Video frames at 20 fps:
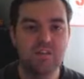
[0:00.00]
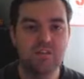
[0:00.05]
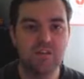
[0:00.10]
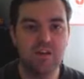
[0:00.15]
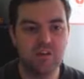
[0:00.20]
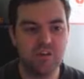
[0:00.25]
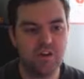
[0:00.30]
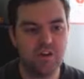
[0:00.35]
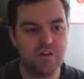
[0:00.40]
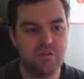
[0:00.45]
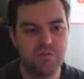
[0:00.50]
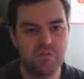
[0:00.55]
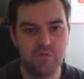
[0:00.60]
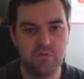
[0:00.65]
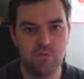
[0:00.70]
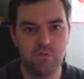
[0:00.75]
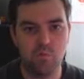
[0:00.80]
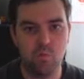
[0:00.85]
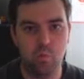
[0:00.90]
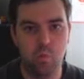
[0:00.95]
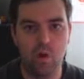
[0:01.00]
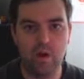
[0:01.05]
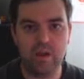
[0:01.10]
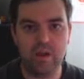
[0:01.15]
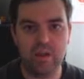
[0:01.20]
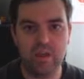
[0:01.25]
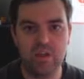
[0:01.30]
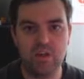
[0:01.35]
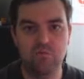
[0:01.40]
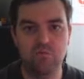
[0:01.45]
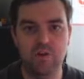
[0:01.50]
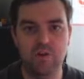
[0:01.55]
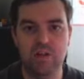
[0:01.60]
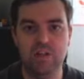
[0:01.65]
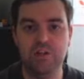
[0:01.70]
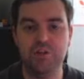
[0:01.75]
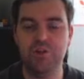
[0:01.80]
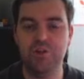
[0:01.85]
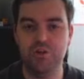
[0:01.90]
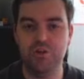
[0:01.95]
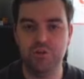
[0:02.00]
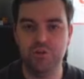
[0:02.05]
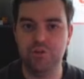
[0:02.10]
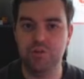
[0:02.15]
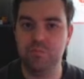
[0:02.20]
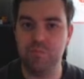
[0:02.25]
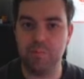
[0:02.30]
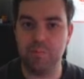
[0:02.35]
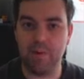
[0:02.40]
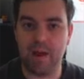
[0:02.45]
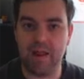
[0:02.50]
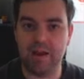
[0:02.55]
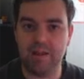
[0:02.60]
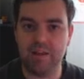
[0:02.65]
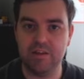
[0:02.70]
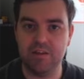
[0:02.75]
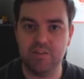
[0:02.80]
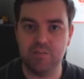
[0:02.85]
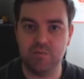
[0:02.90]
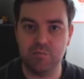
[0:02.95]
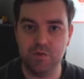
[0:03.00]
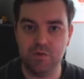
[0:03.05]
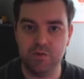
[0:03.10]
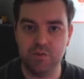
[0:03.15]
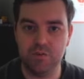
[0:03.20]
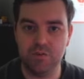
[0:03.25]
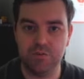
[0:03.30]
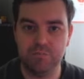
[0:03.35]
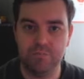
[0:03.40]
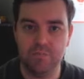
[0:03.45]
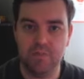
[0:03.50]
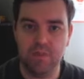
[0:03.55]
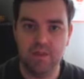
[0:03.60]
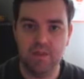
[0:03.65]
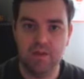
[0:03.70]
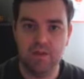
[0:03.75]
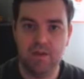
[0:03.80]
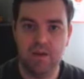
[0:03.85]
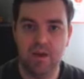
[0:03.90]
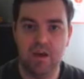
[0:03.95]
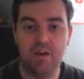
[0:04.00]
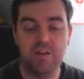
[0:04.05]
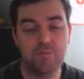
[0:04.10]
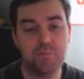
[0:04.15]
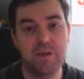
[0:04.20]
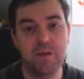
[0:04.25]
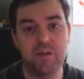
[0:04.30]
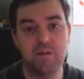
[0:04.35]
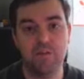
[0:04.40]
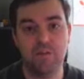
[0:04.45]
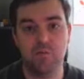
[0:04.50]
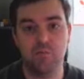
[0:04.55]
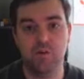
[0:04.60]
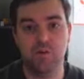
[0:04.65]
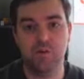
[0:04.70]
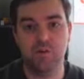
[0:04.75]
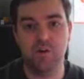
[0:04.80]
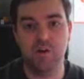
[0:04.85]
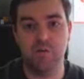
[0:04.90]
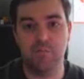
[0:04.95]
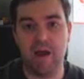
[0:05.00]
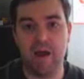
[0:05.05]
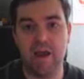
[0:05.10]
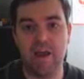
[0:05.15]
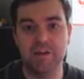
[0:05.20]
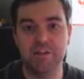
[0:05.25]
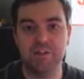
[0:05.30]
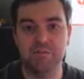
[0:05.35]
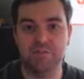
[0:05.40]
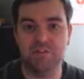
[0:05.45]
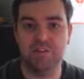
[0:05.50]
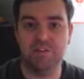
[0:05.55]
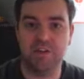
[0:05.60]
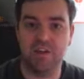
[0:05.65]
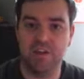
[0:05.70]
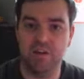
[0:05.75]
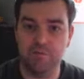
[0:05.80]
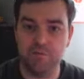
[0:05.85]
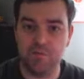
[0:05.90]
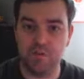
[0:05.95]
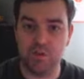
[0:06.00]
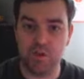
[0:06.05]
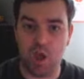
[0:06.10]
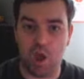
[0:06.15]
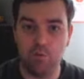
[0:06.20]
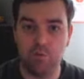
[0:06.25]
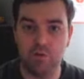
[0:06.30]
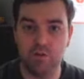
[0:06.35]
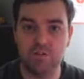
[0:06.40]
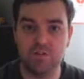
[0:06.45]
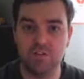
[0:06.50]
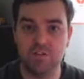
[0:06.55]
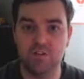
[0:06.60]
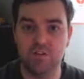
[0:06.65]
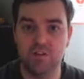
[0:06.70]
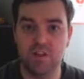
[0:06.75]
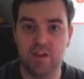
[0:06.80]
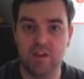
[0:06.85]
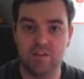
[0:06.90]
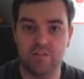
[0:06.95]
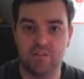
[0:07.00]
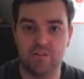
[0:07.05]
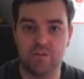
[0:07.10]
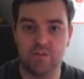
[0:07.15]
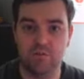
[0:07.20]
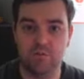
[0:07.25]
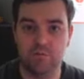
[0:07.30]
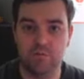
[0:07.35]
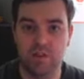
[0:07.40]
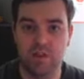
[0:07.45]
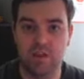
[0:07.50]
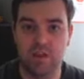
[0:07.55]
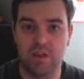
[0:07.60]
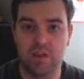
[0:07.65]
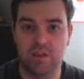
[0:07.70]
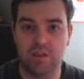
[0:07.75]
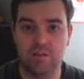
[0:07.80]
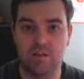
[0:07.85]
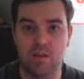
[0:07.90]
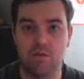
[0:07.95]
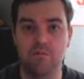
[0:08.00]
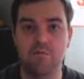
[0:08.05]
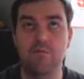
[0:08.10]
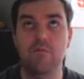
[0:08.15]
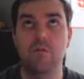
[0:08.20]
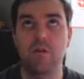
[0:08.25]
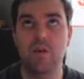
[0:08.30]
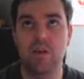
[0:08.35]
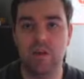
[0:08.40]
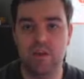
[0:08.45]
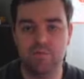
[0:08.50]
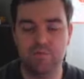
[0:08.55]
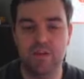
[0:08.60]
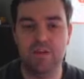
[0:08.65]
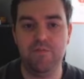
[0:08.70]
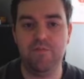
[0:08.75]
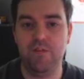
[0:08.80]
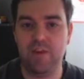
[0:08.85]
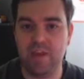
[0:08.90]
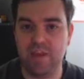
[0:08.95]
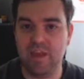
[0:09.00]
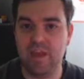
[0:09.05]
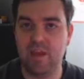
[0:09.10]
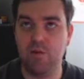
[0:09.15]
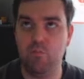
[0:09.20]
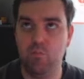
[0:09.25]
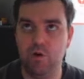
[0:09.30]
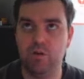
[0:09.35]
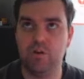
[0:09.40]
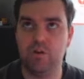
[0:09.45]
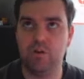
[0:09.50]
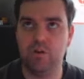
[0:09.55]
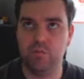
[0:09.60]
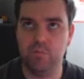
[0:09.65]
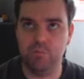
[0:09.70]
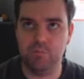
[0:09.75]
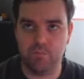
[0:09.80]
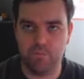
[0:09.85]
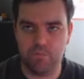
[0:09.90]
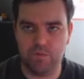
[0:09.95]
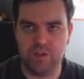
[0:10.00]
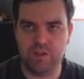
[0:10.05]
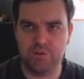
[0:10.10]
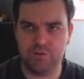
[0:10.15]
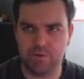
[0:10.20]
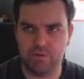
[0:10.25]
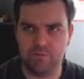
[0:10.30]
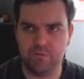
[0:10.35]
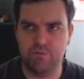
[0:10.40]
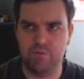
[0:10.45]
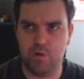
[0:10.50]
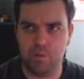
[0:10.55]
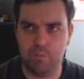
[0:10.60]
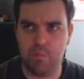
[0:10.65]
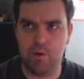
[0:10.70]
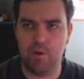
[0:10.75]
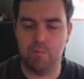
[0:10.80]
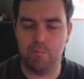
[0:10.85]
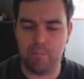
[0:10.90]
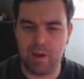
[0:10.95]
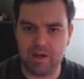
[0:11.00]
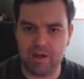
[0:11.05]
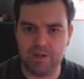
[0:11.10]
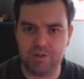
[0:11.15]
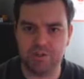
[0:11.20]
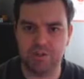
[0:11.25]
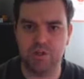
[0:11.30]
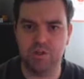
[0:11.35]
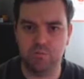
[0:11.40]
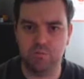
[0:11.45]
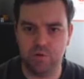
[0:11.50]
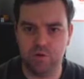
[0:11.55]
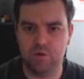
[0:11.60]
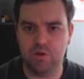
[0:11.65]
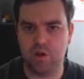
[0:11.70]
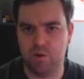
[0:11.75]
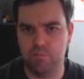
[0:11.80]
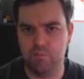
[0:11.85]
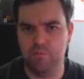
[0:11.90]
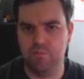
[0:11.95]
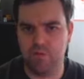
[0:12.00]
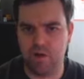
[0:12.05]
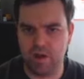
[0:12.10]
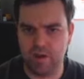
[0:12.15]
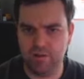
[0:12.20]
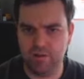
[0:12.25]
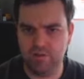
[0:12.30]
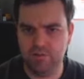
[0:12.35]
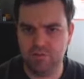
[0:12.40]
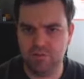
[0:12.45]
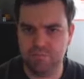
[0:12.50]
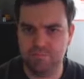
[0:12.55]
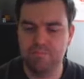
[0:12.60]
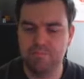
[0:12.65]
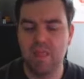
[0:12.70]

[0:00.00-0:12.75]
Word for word: and go through why you really shouldn't be panicking so much. Speaking of the World Cup, I actually was lucky enough to go on Sunday to the FIFA E World Cup featuring Football Manager World Cup Finals.